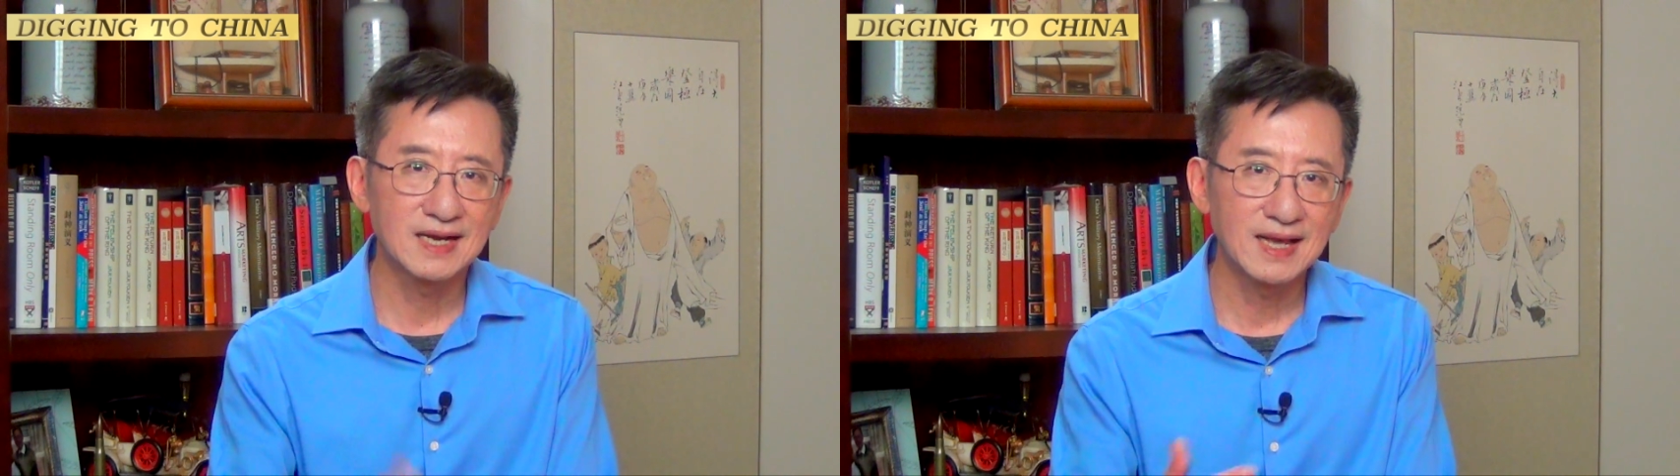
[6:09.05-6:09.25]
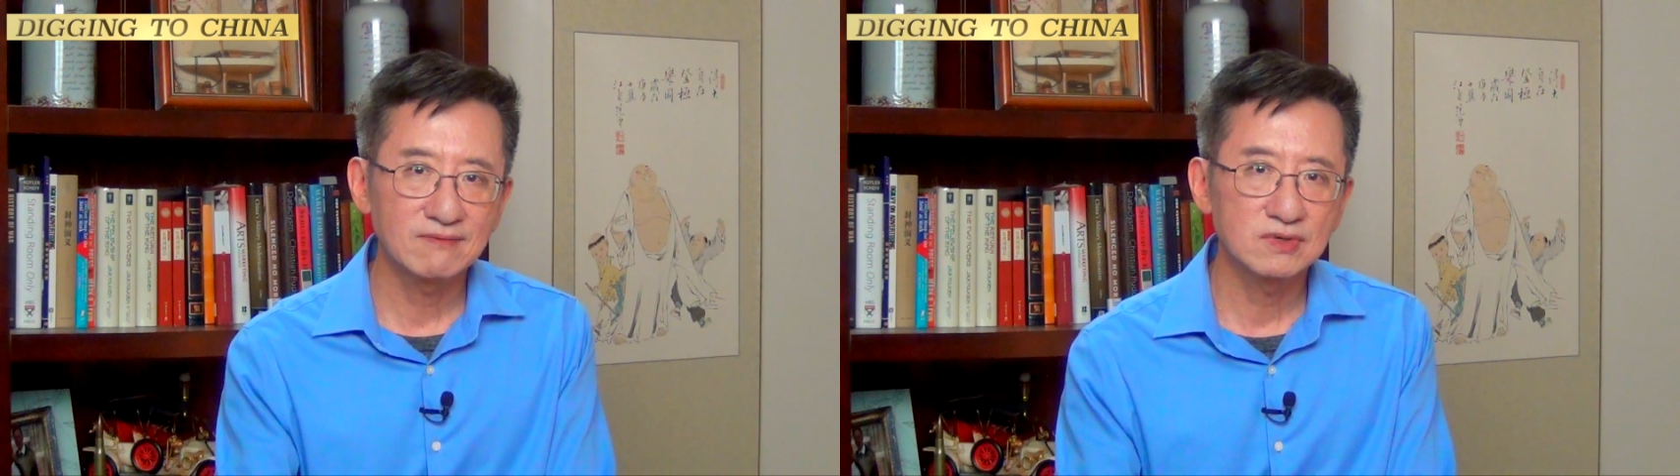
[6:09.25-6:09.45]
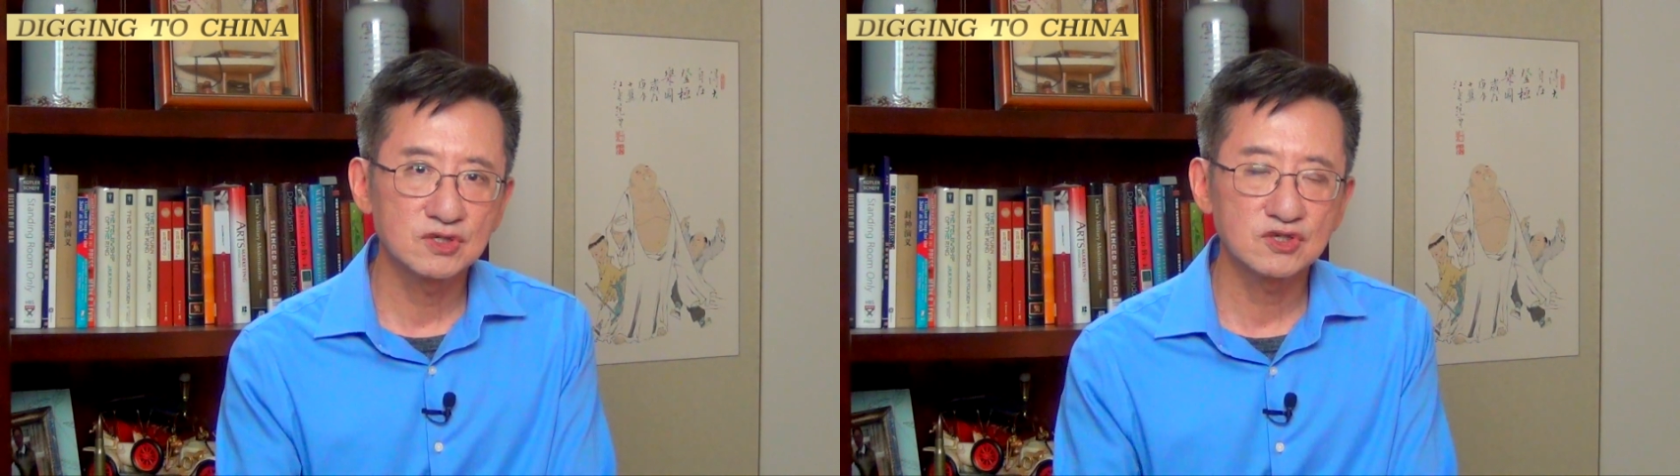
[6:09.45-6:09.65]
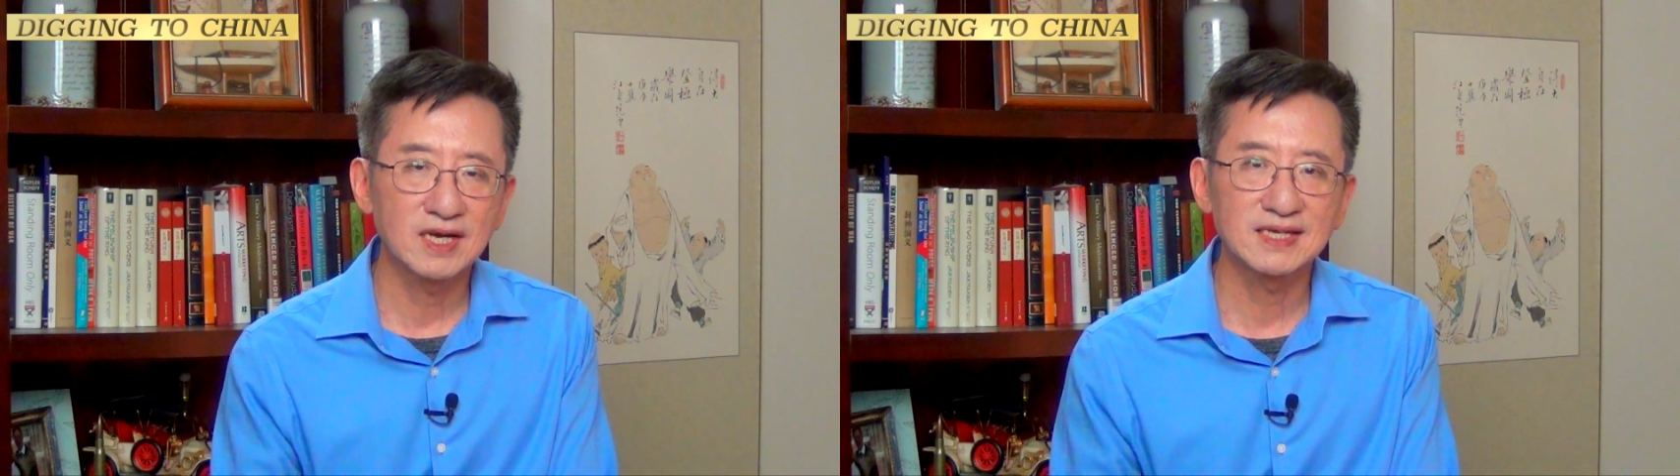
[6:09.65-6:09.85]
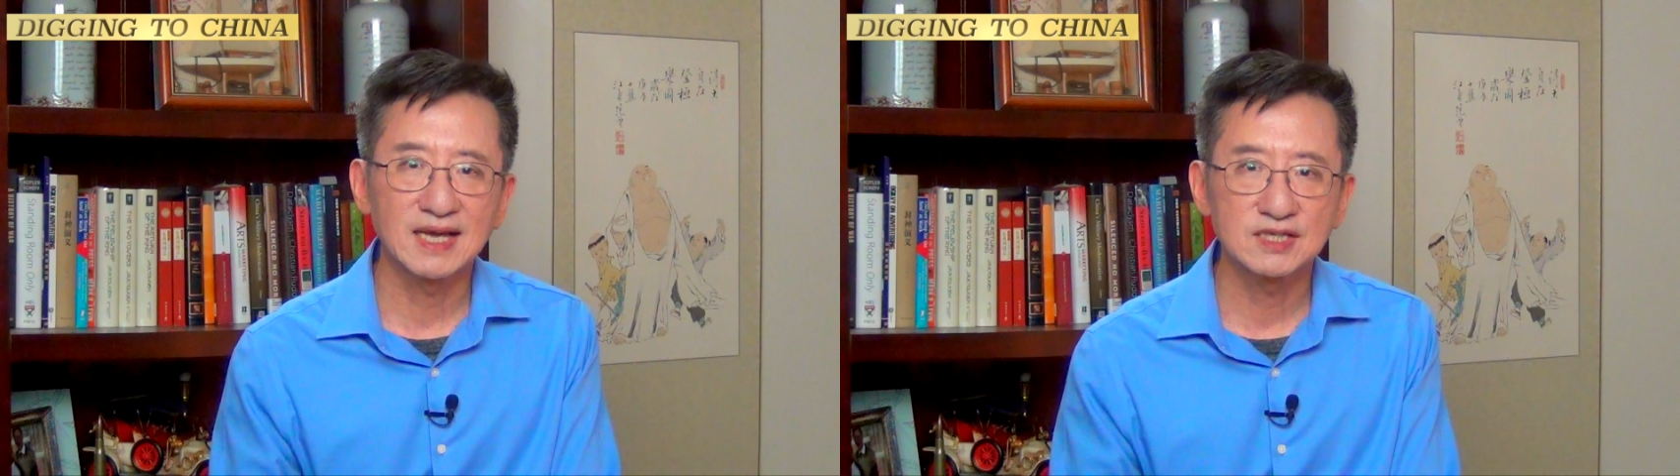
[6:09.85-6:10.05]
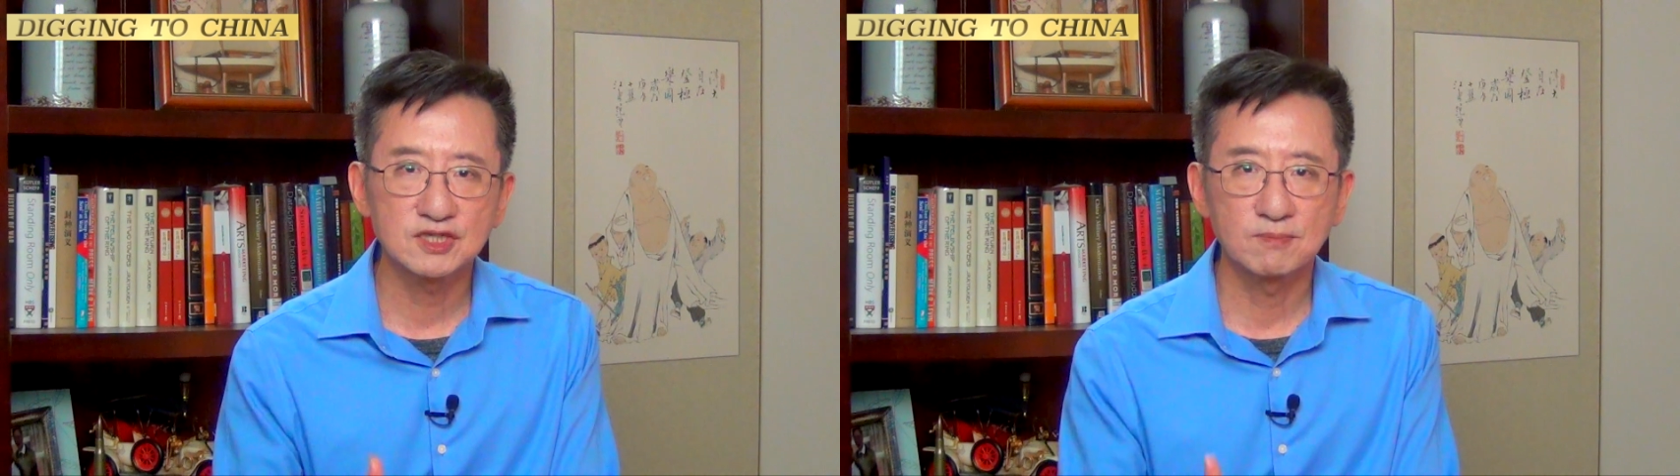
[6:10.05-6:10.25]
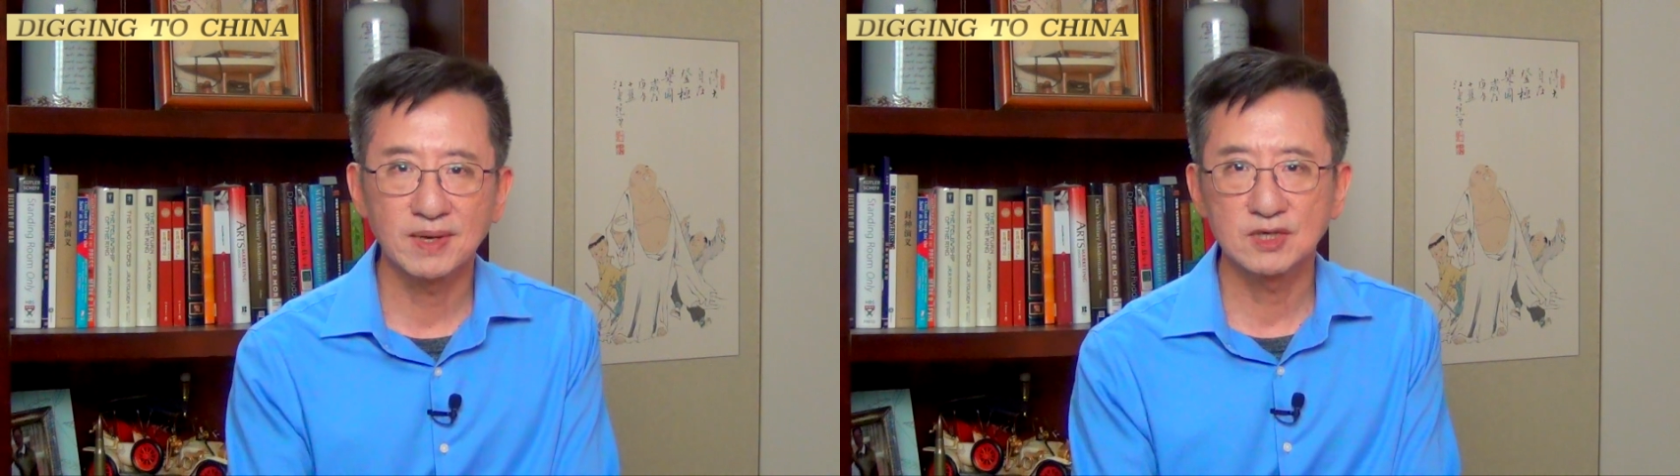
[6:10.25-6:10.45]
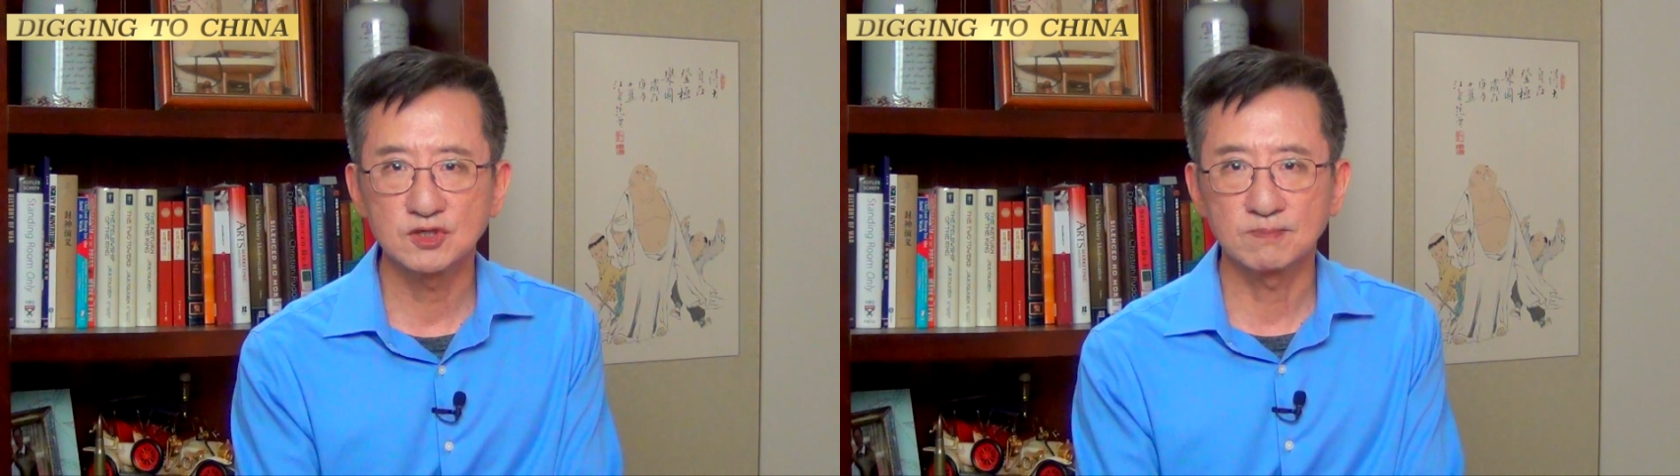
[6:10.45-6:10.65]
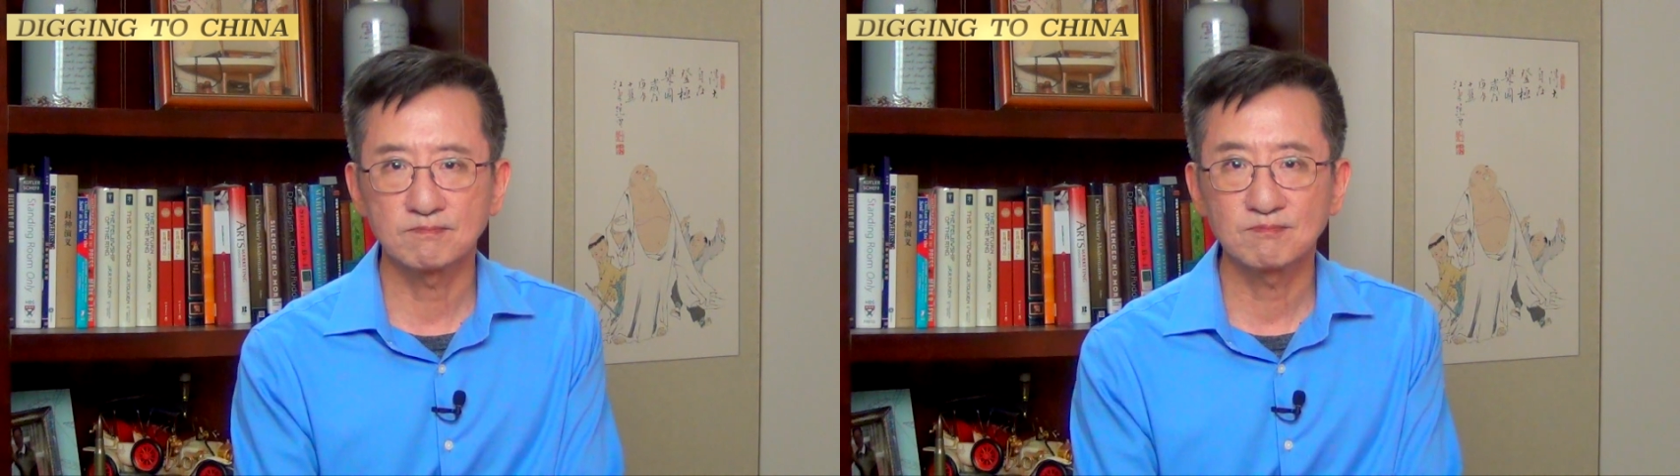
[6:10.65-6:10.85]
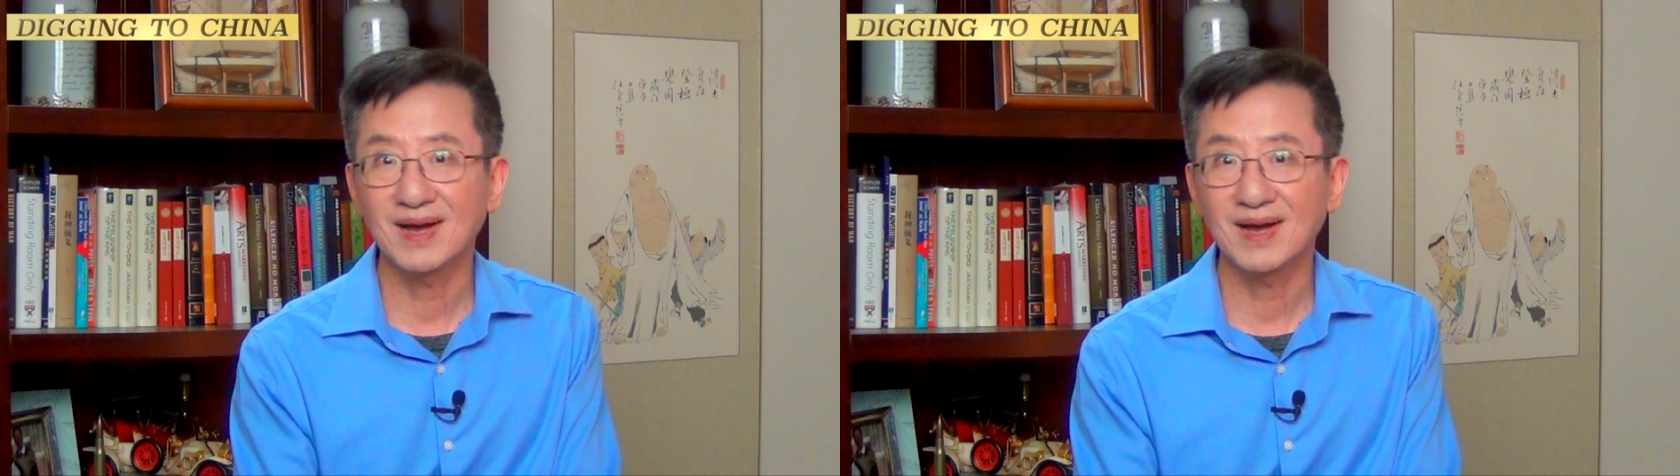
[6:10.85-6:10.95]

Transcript: leverage against Beijing,